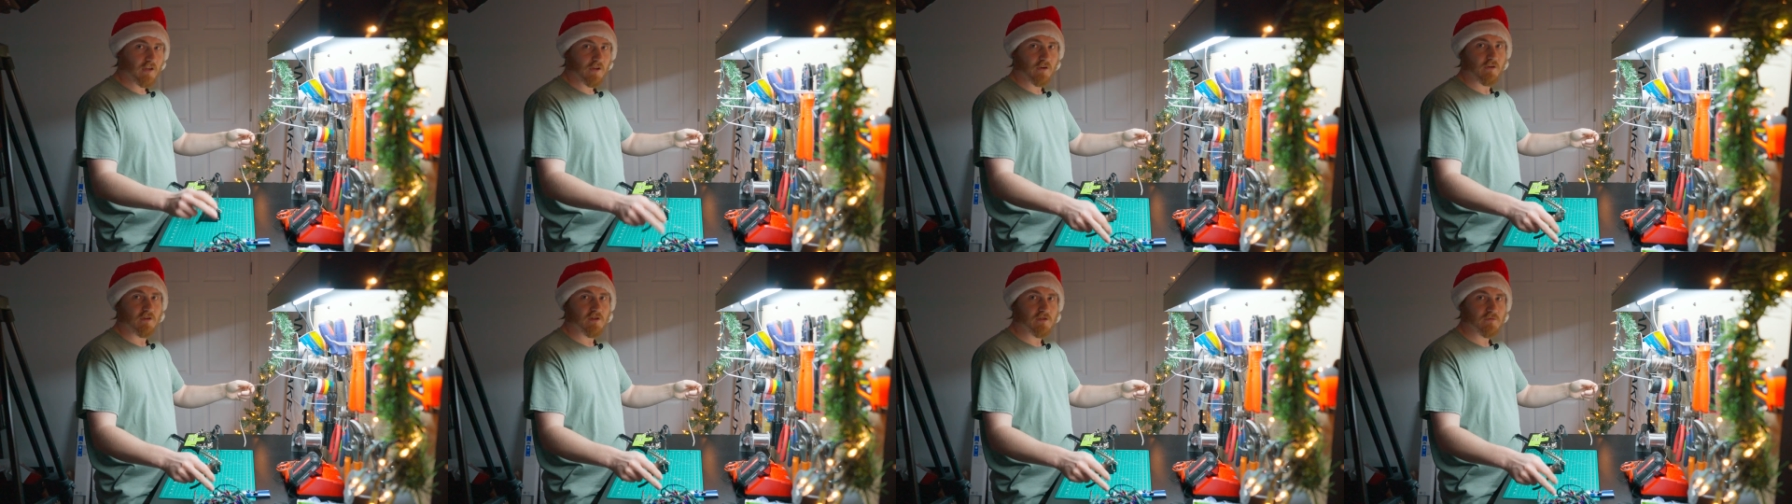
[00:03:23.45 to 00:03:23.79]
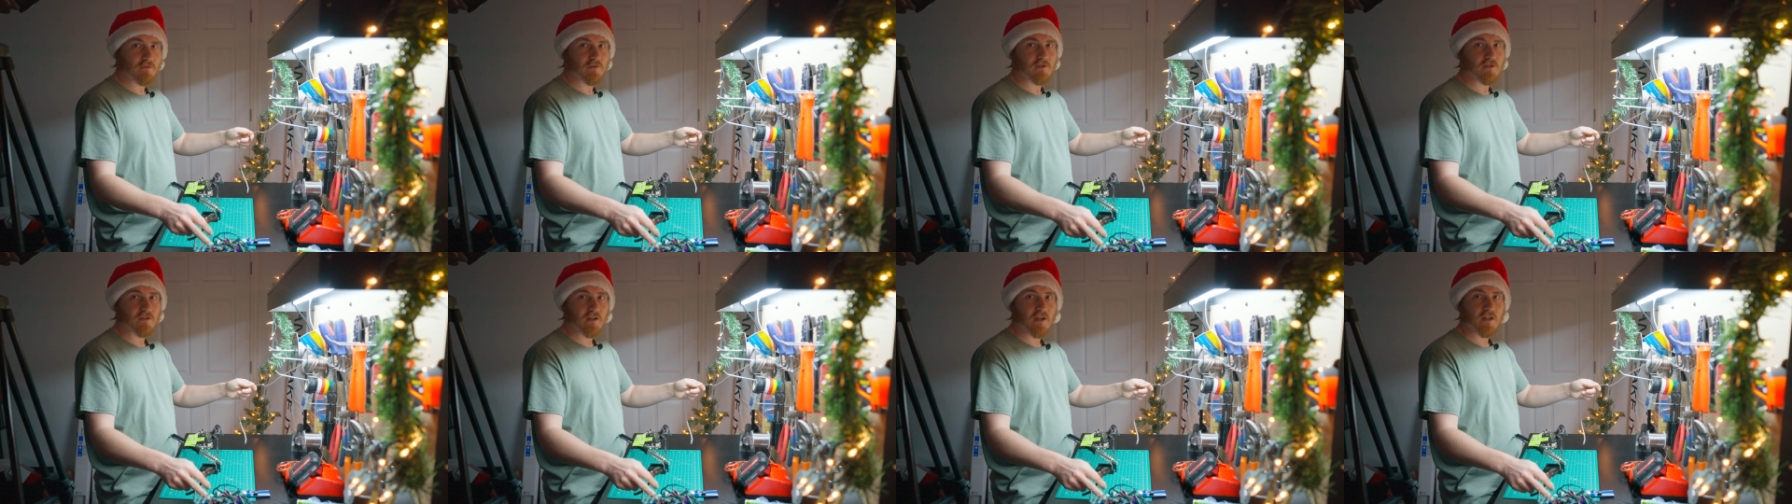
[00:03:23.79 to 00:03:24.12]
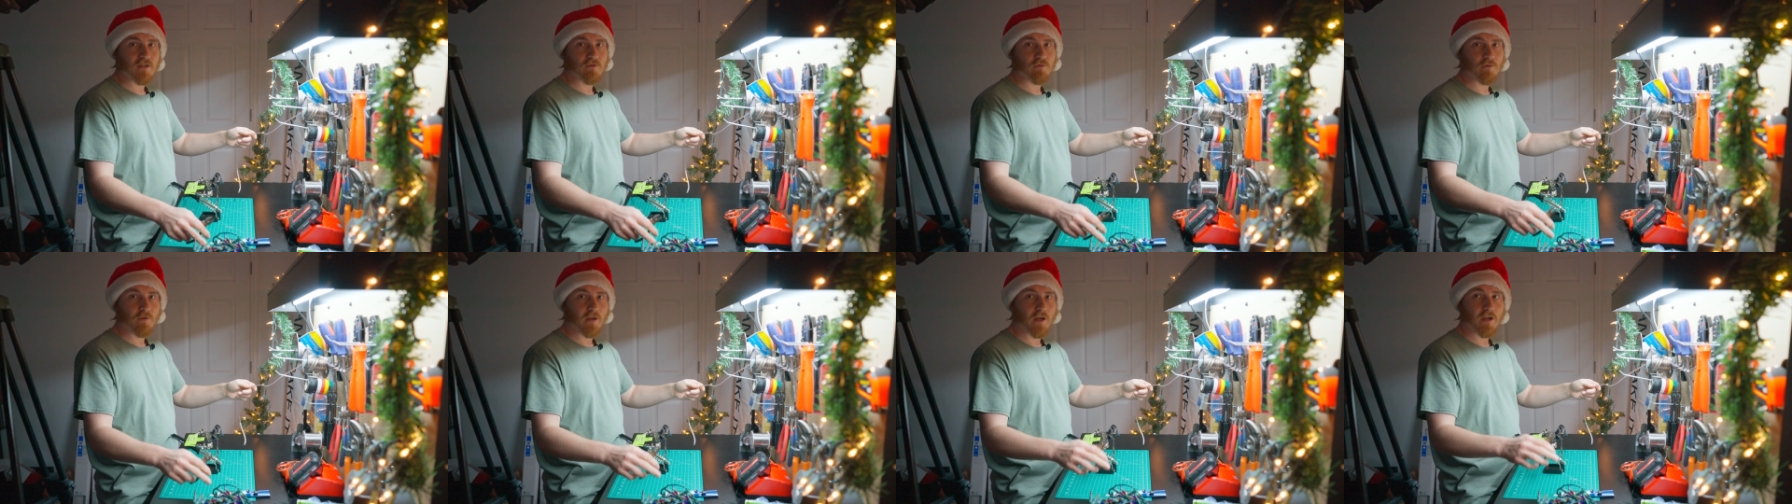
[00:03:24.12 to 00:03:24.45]
the Christmas
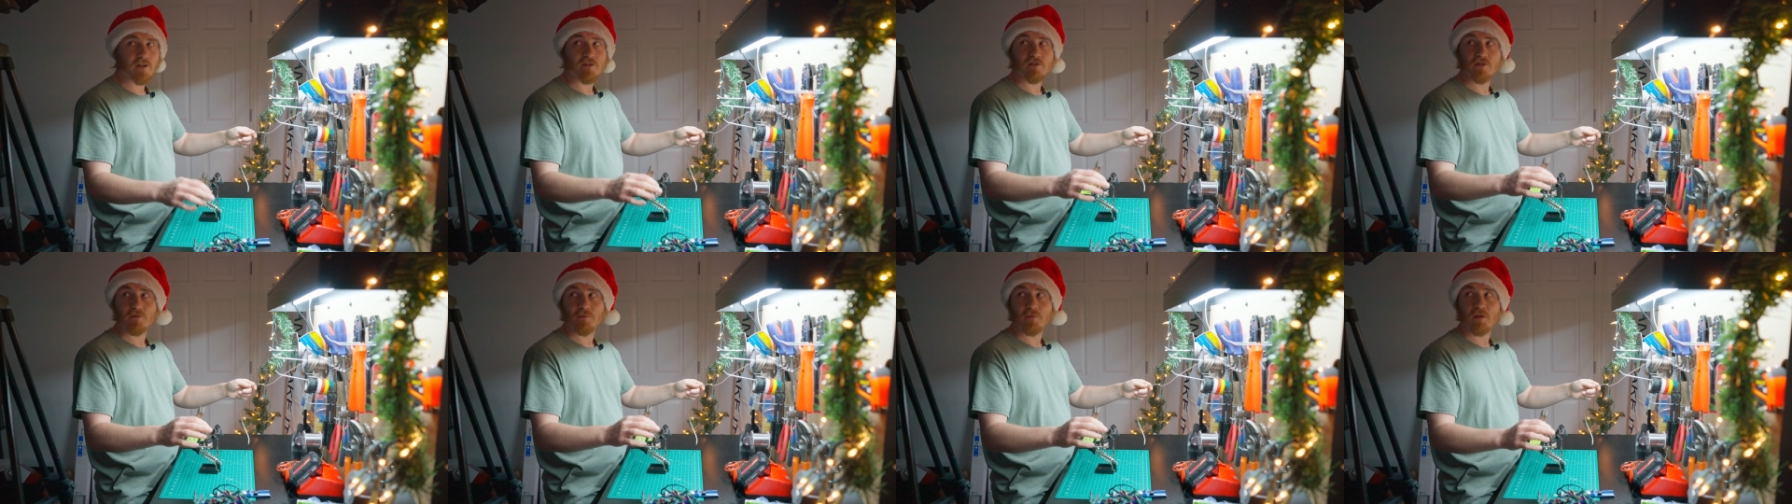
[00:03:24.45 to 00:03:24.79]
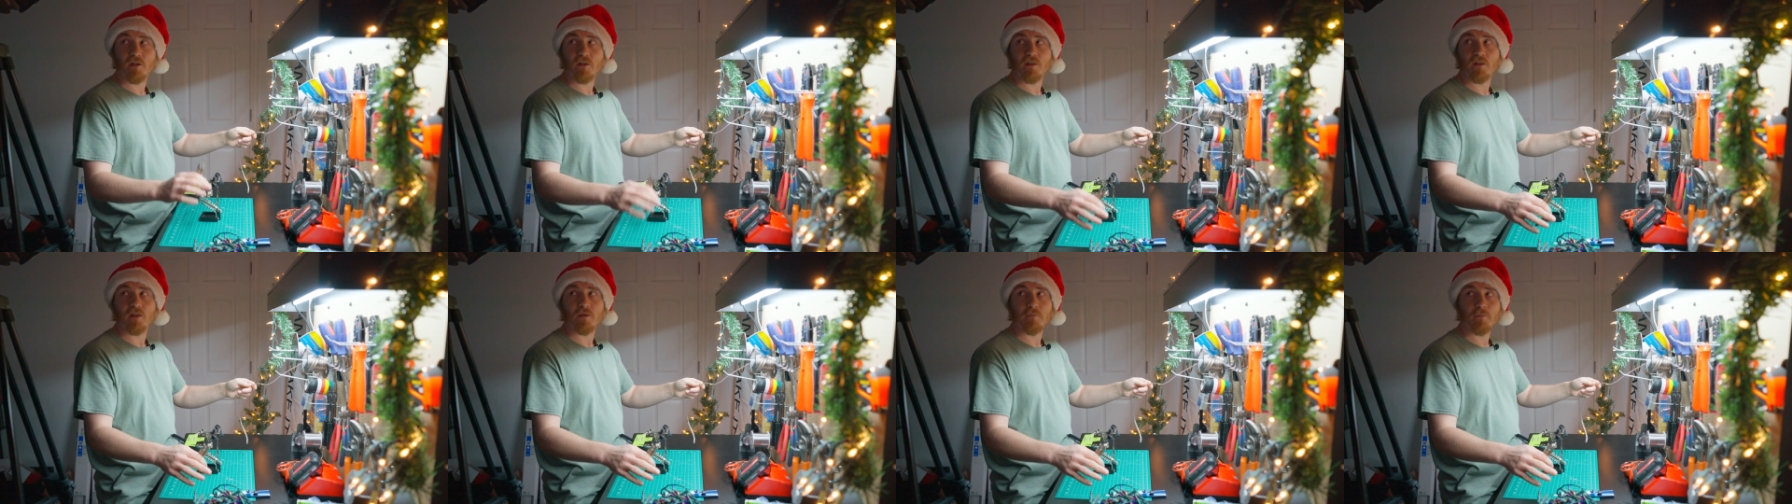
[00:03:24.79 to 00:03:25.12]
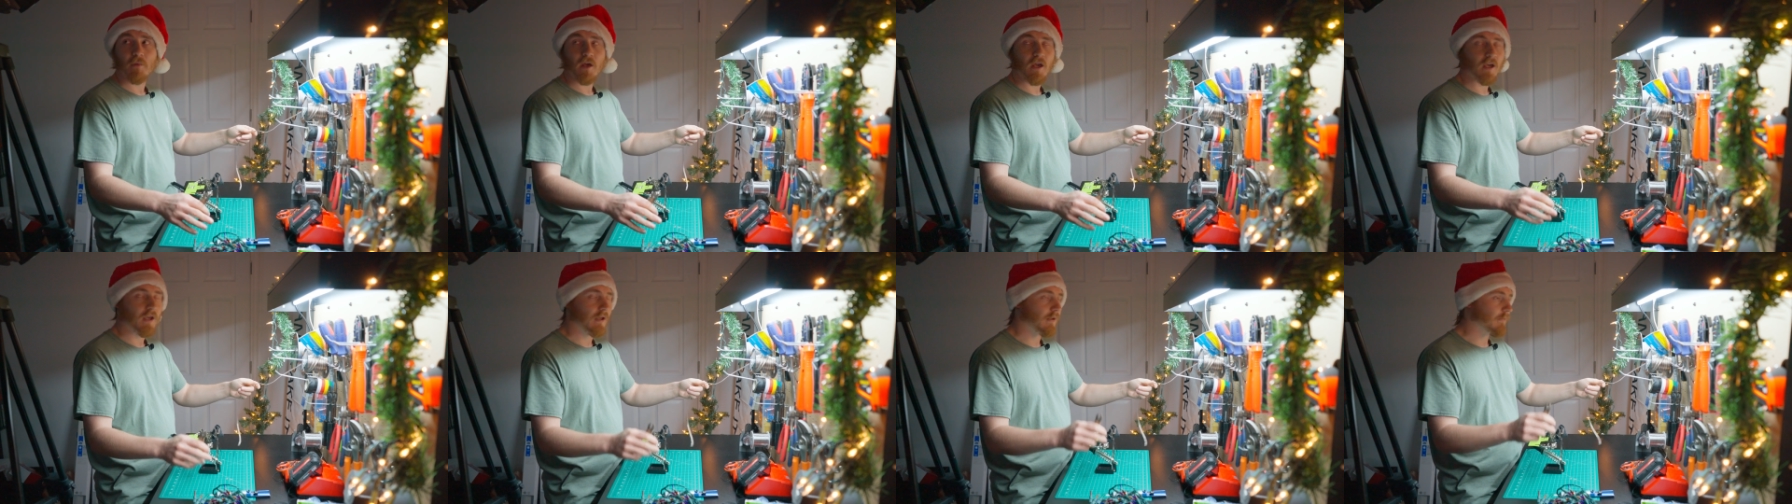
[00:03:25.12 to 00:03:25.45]
lights will actually be the
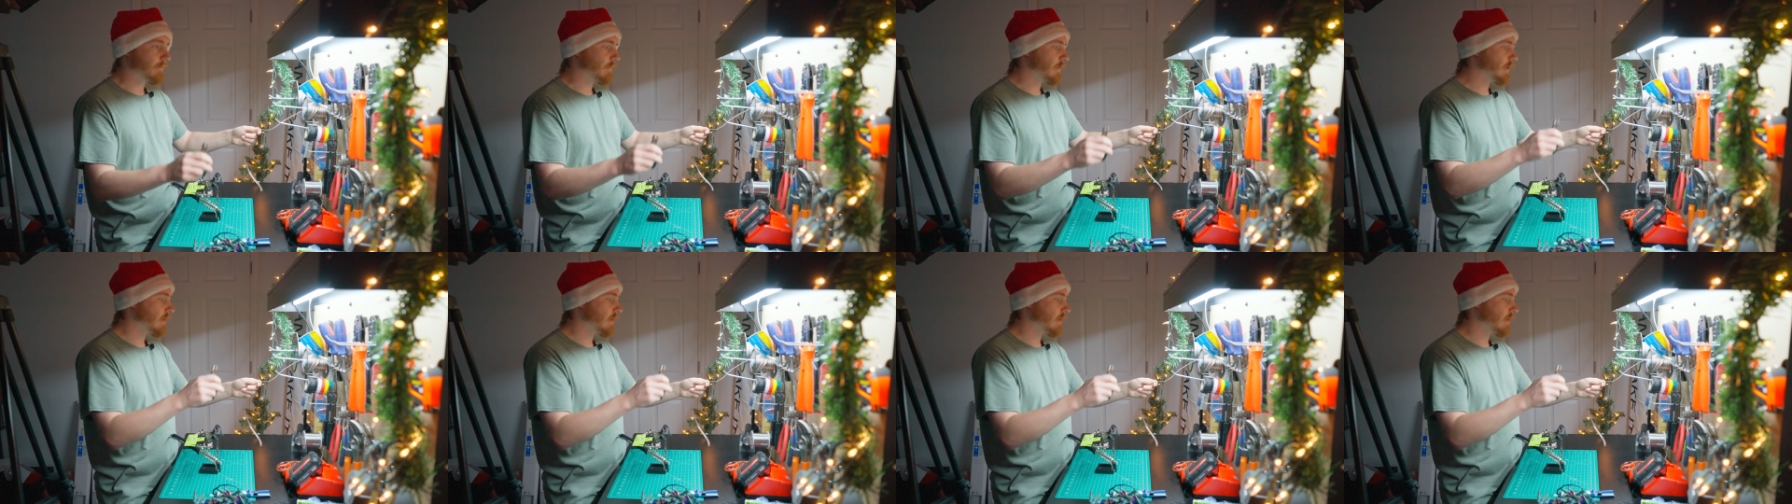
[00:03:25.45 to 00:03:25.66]
main